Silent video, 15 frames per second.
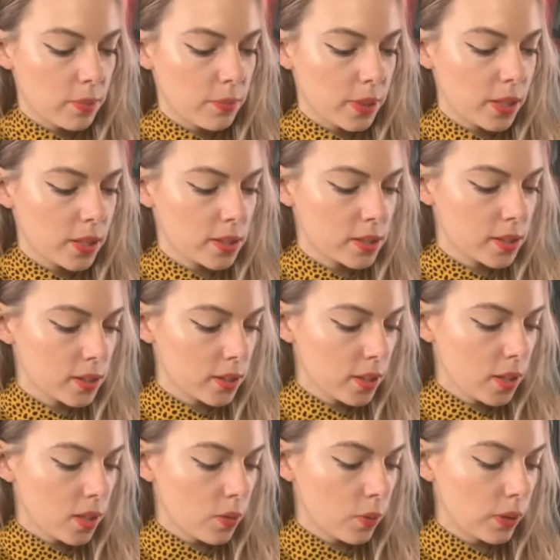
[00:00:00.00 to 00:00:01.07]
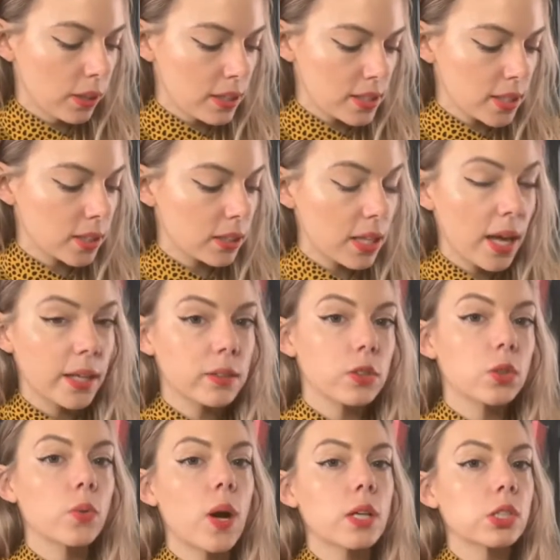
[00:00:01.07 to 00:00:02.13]
because we're less inclined to
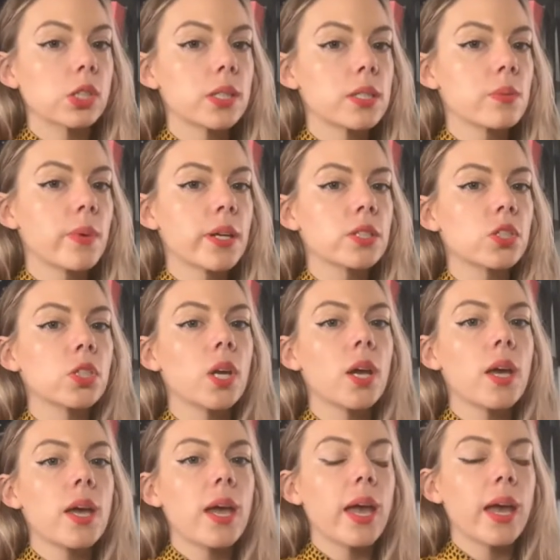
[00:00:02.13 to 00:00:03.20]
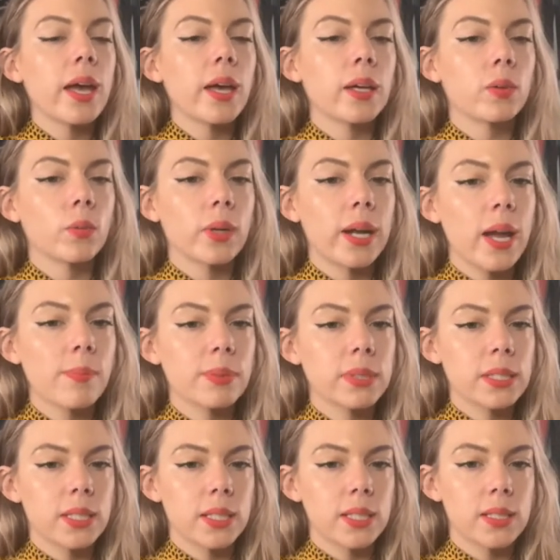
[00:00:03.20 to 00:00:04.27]
wash it as much. And what happens
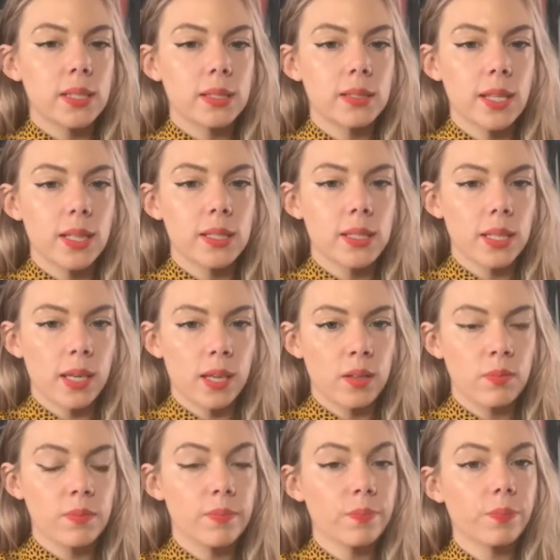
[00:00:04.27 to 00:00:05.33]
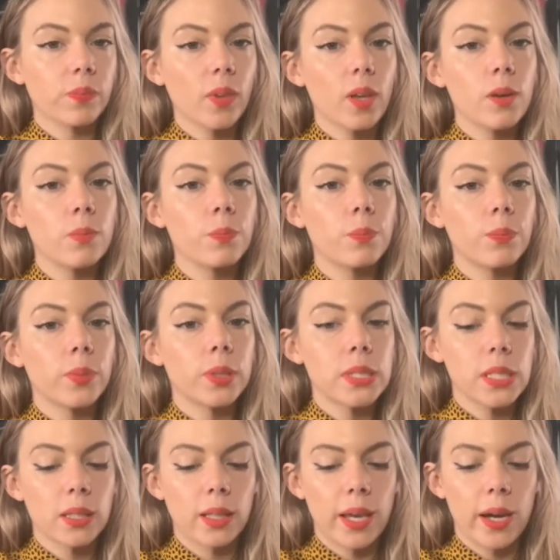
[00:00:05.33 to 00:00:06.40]
is the dead skin puts a
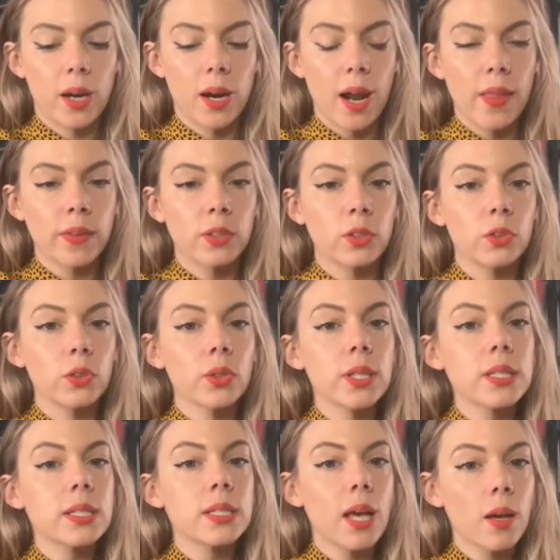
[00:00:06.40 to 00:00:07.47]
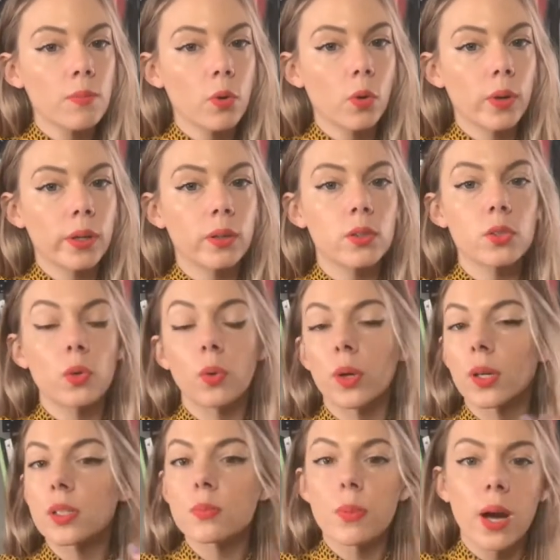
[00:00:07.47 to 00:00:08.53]
layer, and then you do get some oils or its
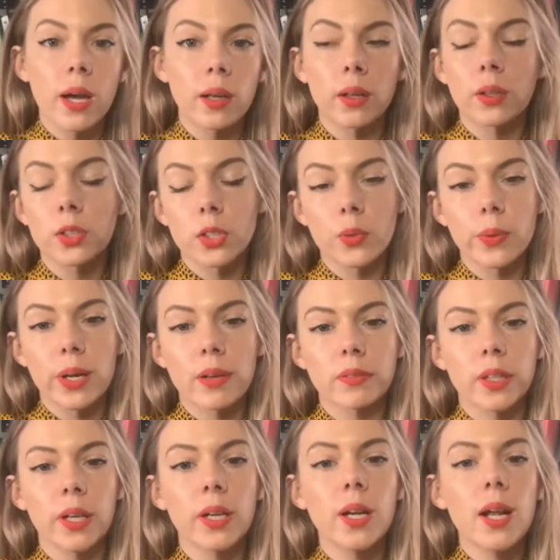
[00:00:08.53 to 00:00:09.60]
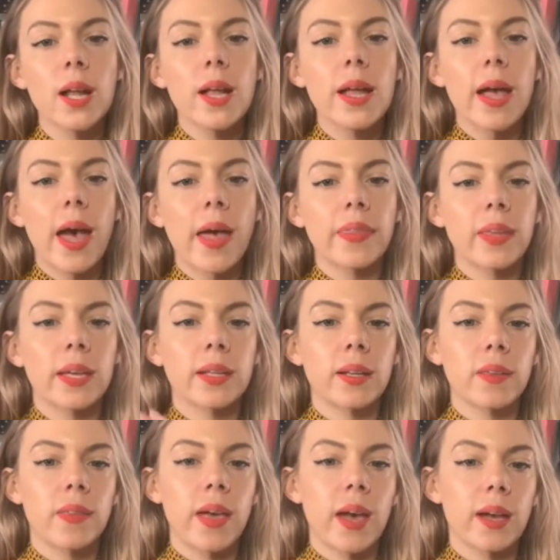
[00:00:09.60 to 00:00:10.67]
product or whatever, and then
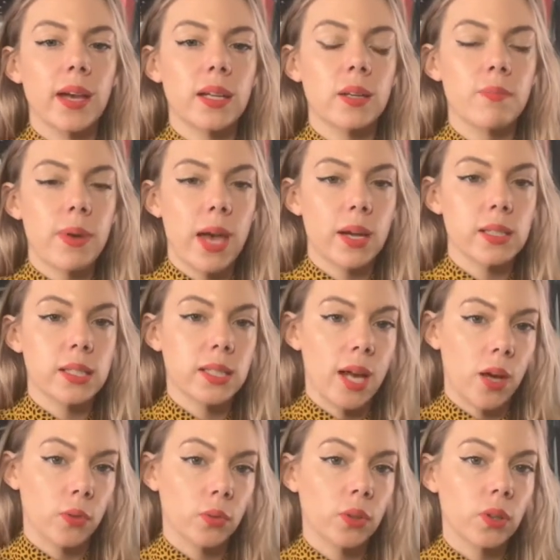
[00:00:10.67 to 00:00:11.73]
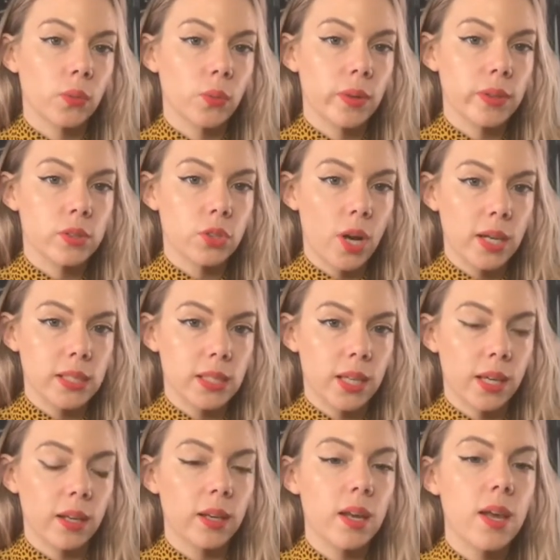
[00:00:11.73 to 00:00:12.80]
that kind of packs down with the dry
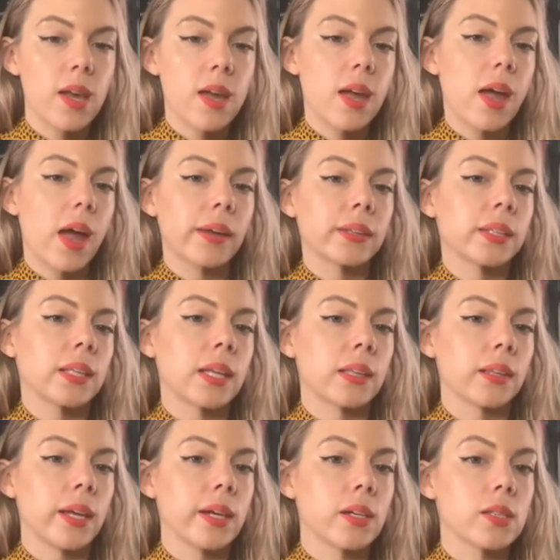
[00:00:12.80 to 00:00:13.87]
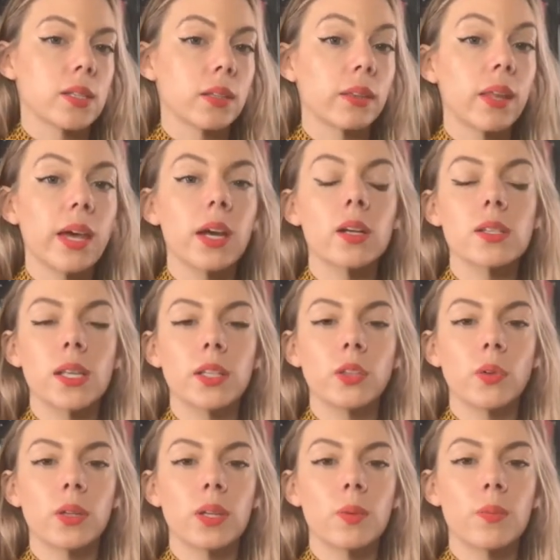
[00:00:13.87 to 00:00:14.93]
skin, and then that layers and layers, and you end
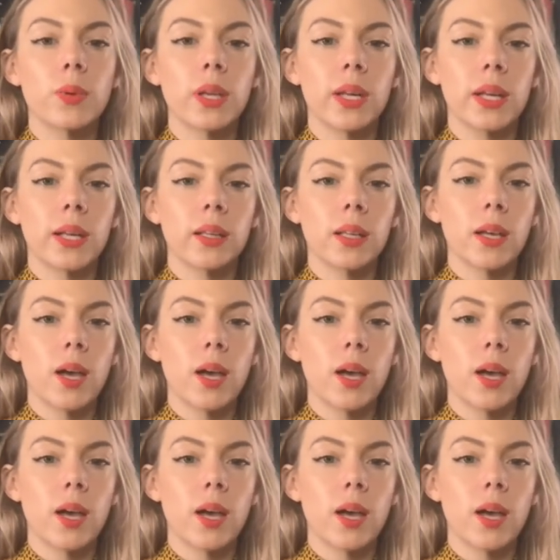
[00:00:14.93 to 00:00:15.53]
up getting